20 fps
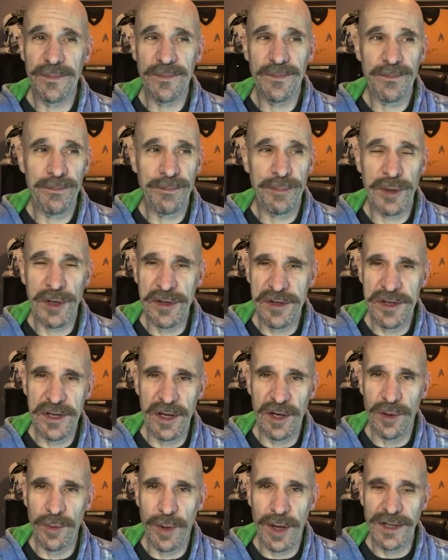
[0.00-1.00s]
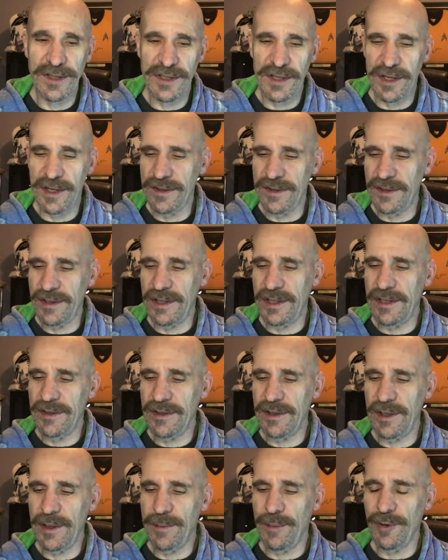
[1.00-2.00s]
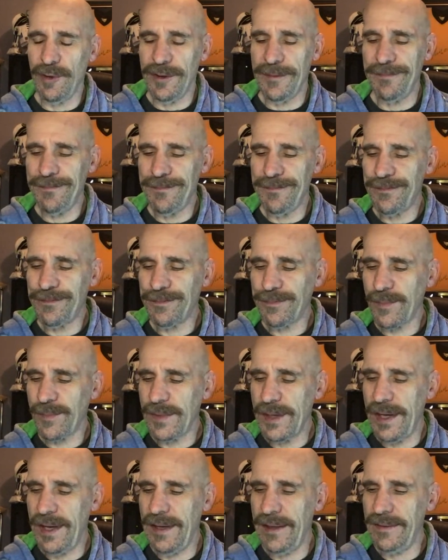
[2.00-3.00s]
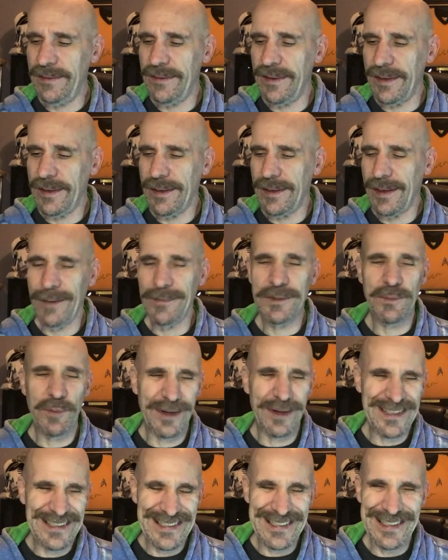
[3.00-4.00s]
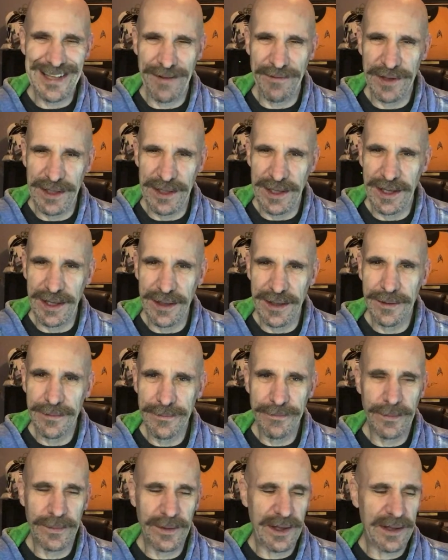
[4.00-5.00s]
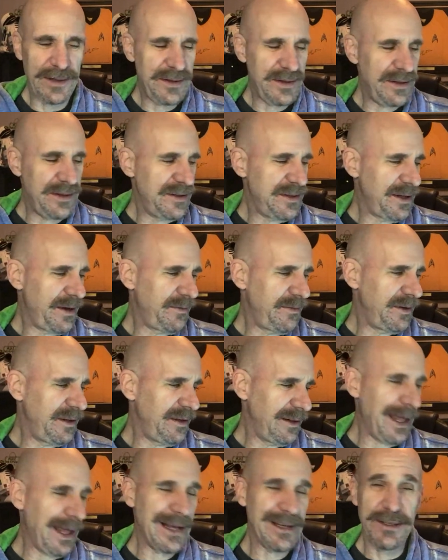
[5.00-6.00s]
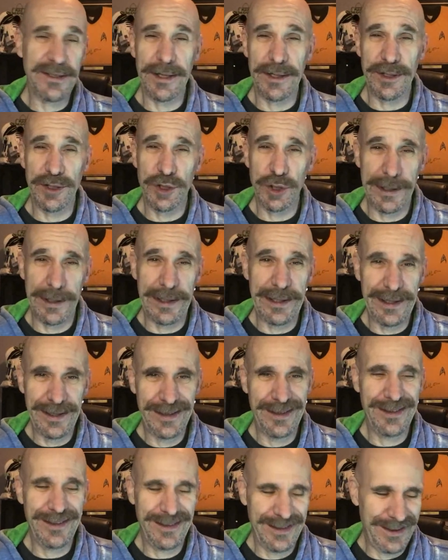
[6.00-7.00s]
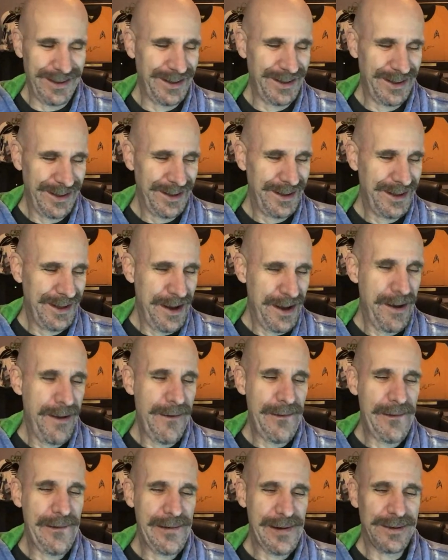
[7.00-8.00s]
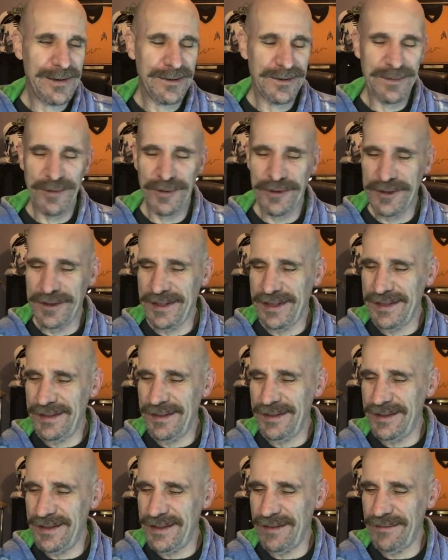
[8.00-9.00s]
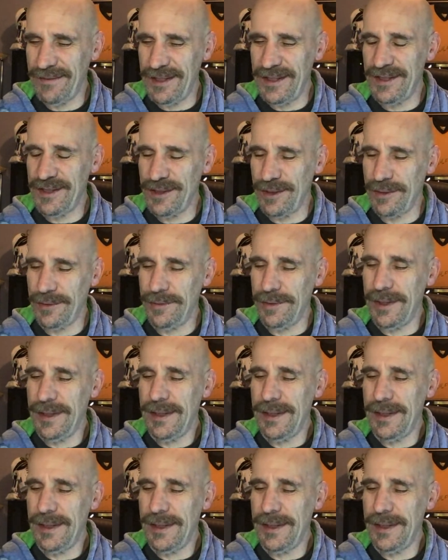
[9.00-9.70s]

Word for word: birth year watch, the year the year that you're born. And uh, I was born in seventy, nineteen seventy, last century. I was born in nineteen seventy. So